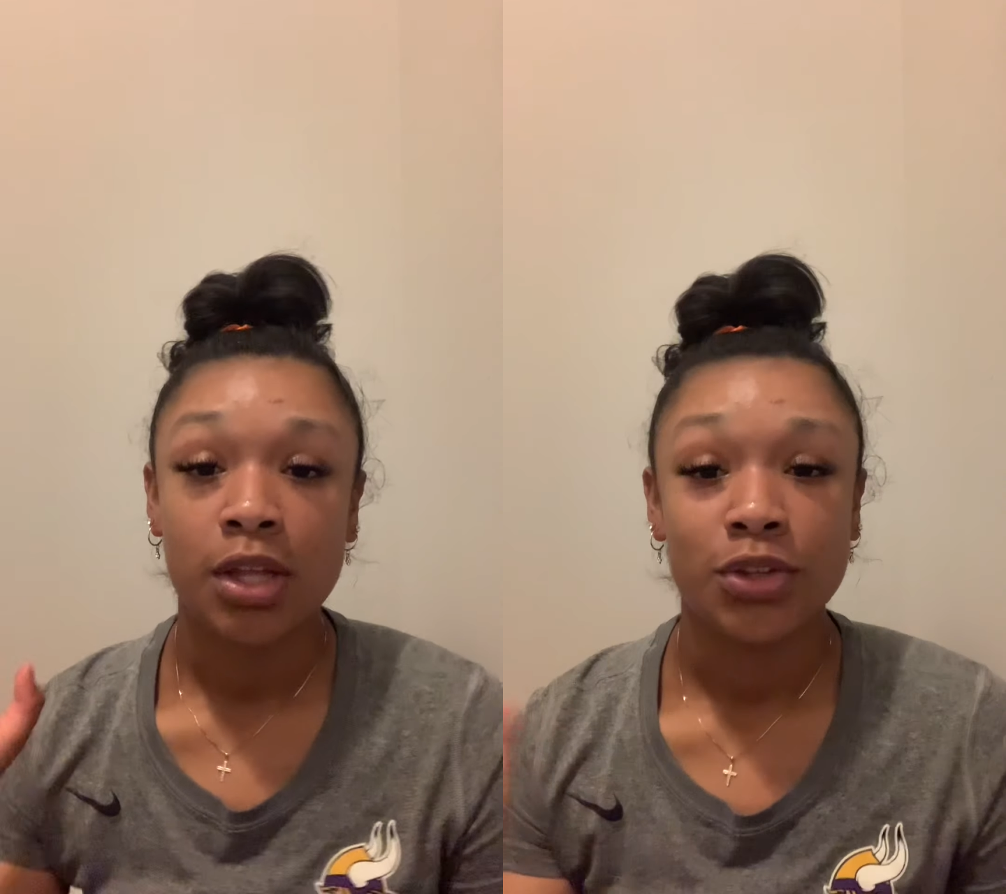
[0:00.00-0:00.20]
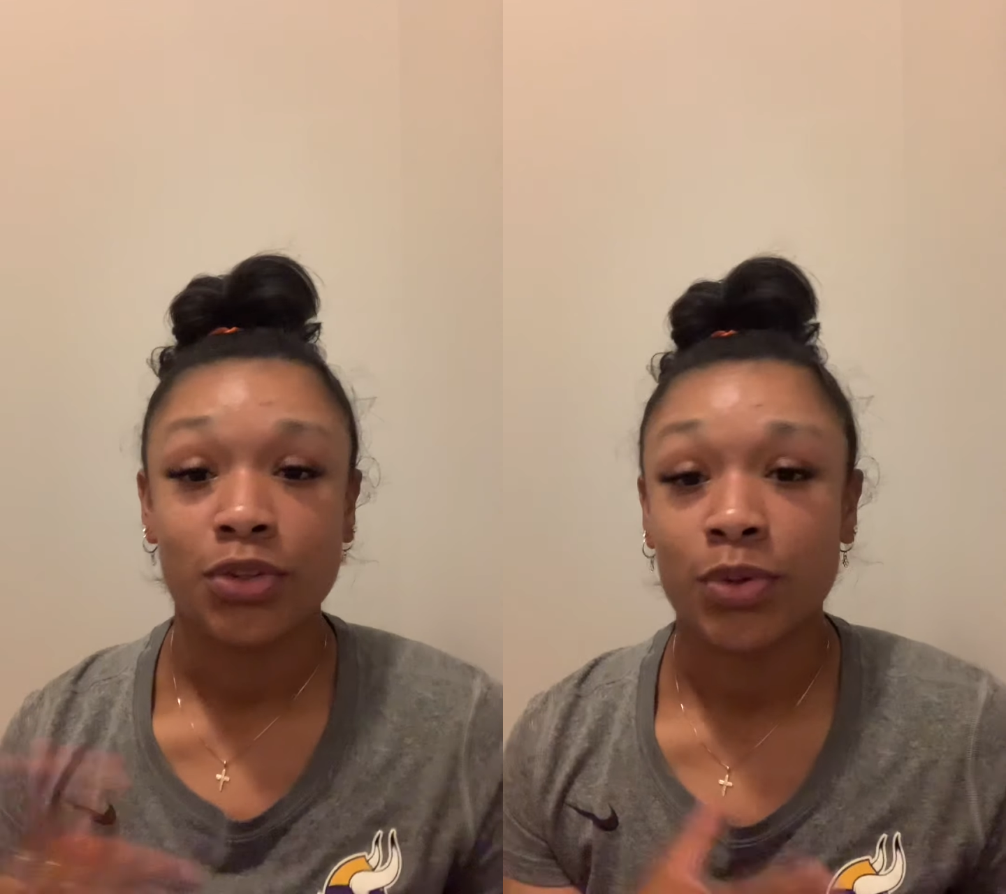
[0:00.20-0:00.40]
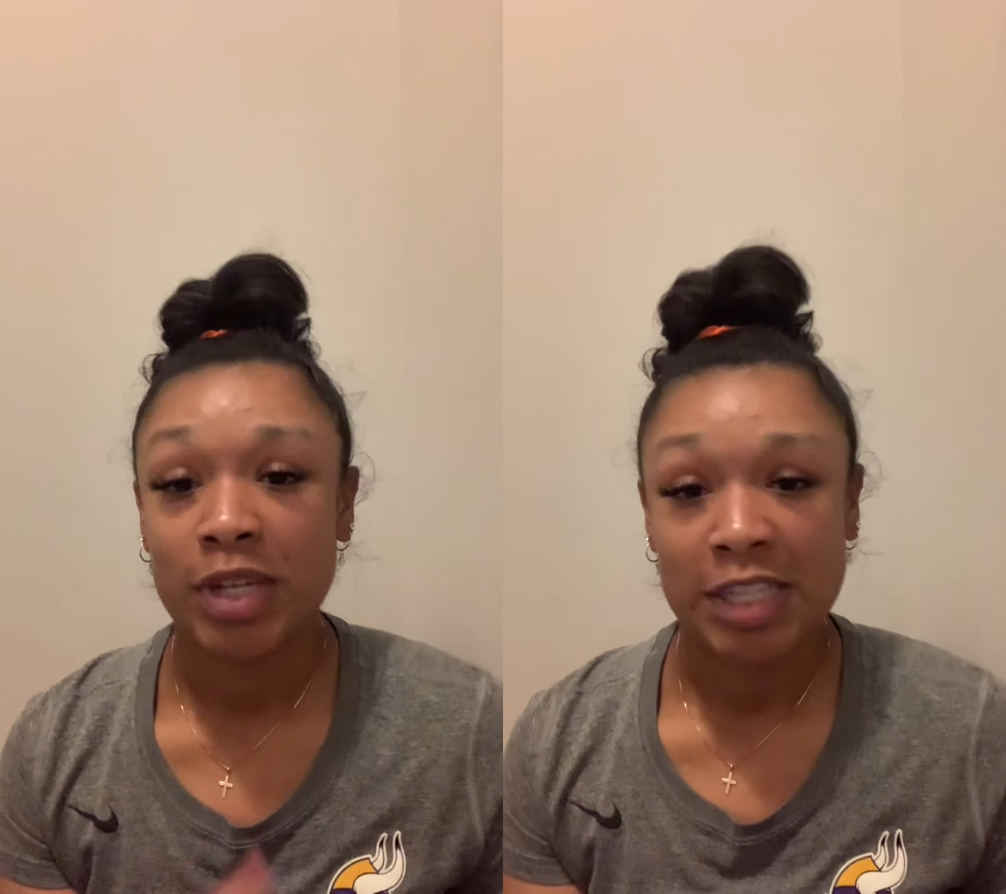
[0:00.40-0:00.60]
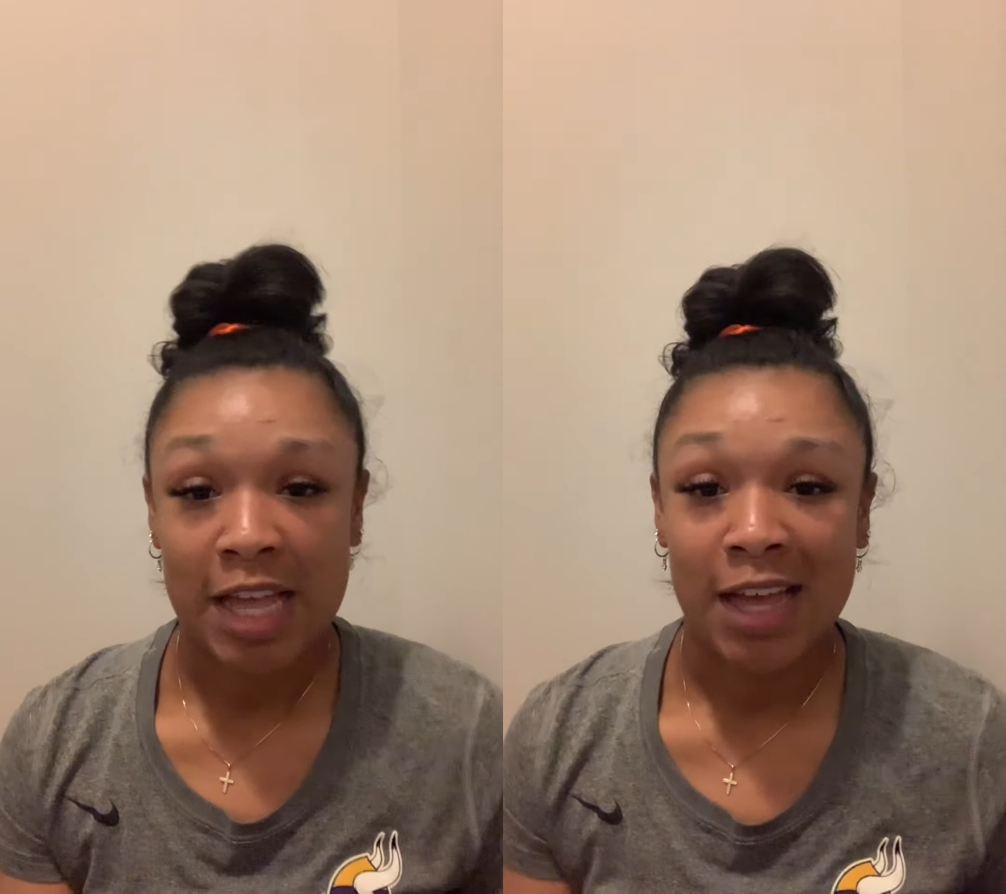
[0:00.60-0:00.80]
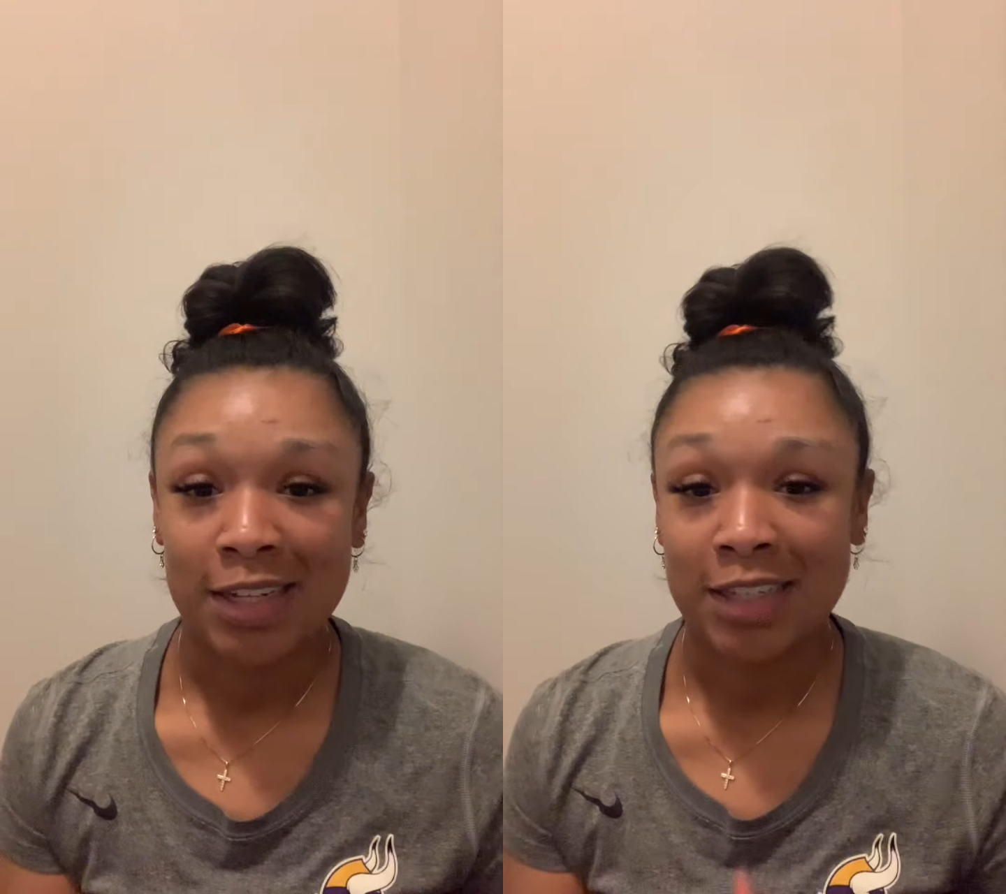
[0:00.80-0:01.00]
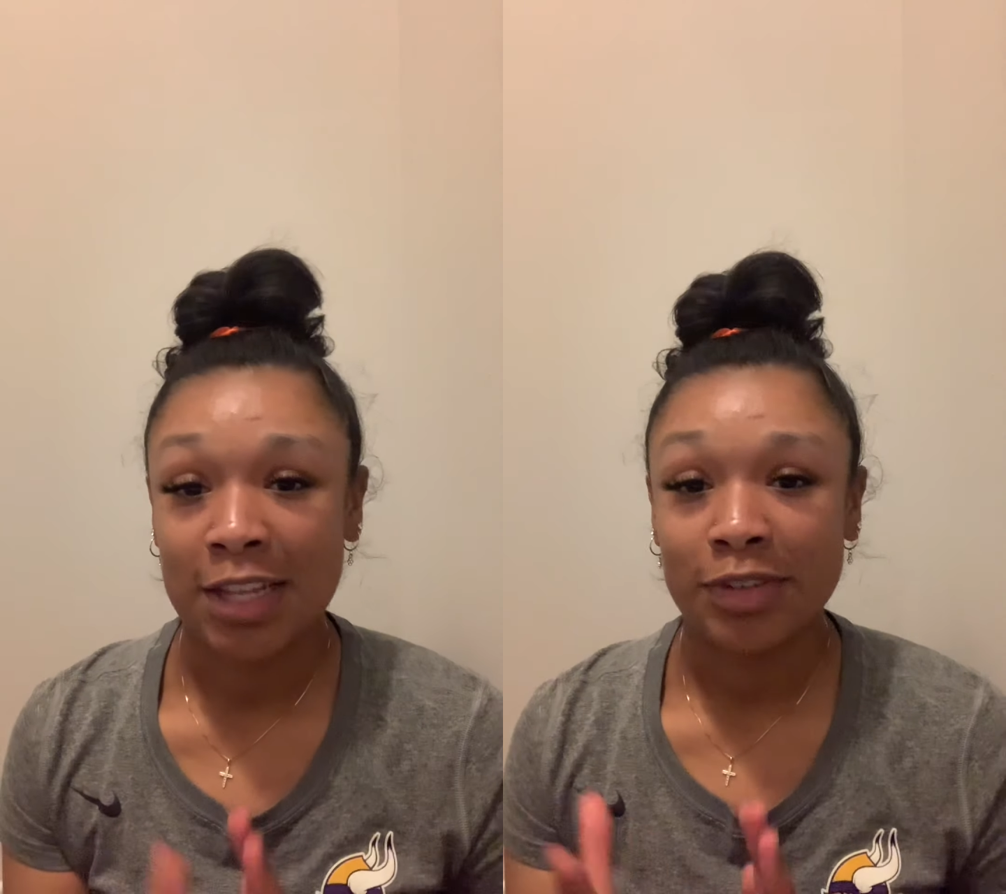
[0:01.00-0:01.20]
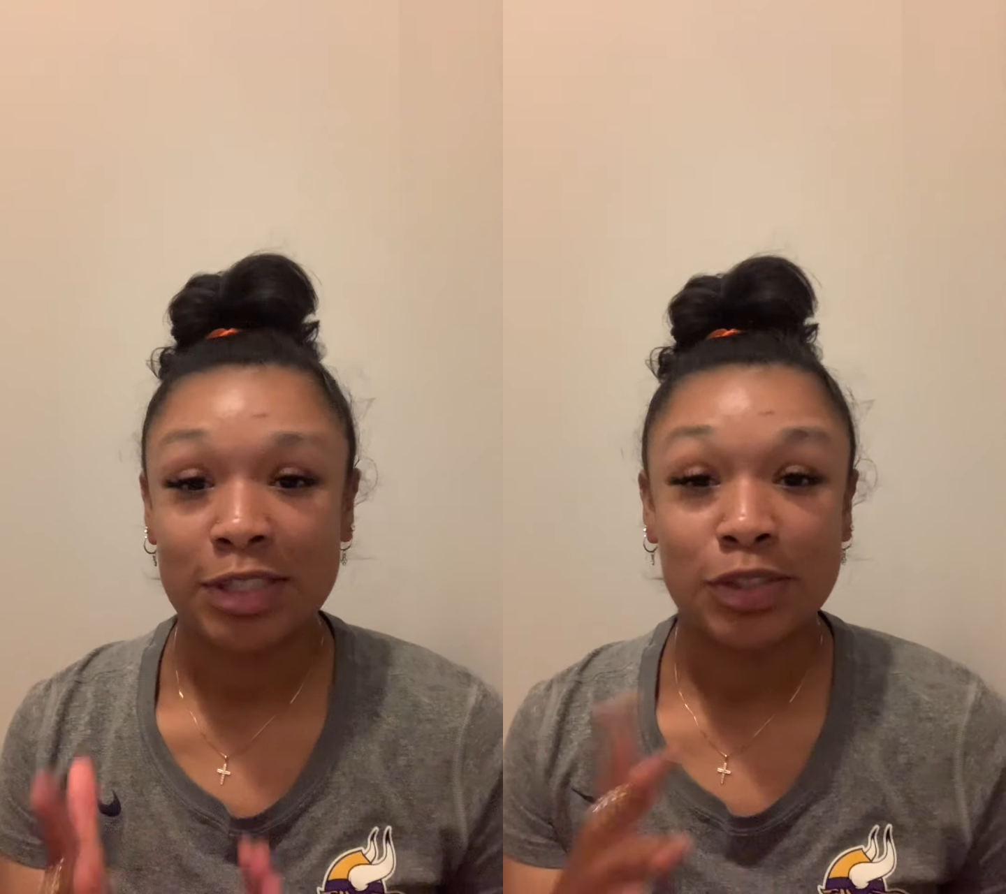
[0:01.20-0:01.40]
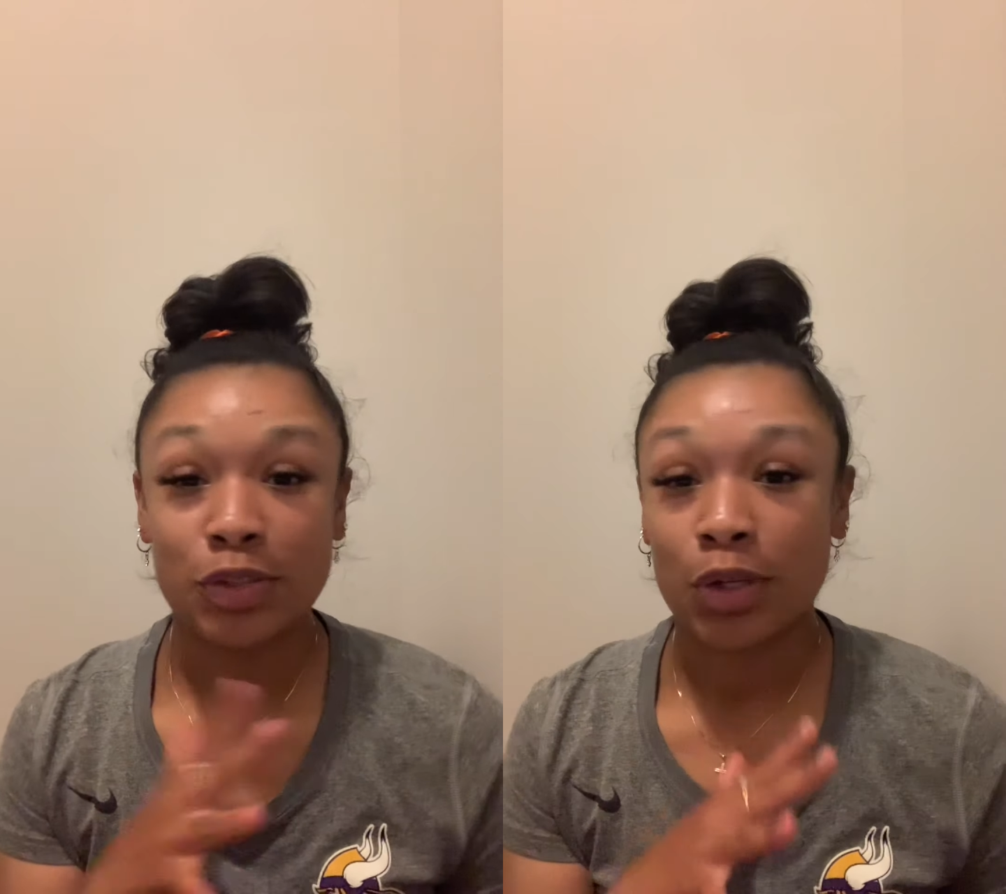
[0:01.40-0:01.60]
doing that, and I
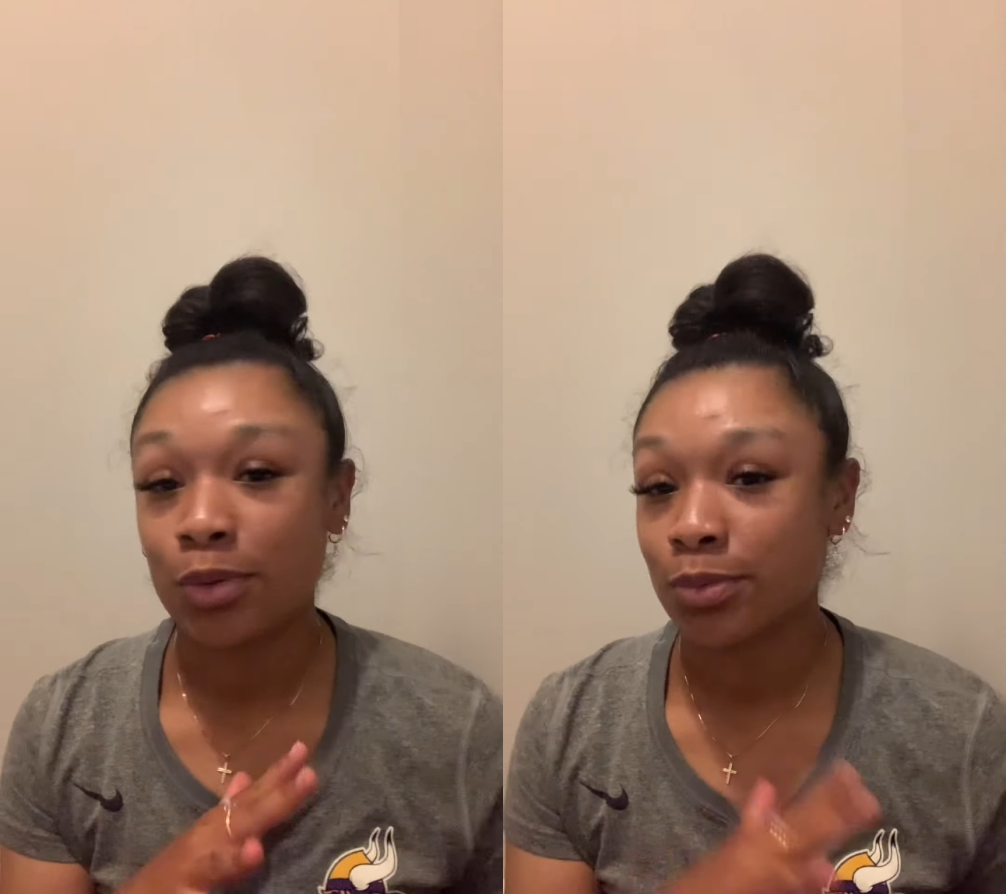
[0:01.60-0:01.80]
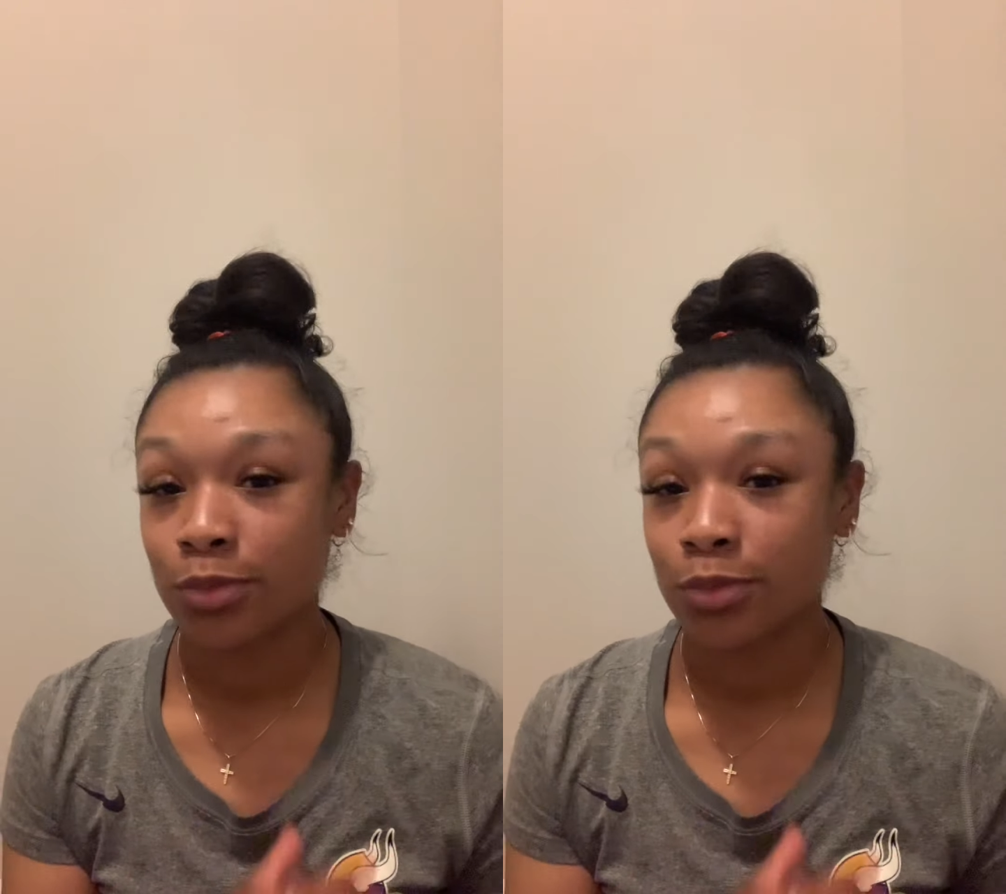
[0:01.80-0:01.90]
definitely don't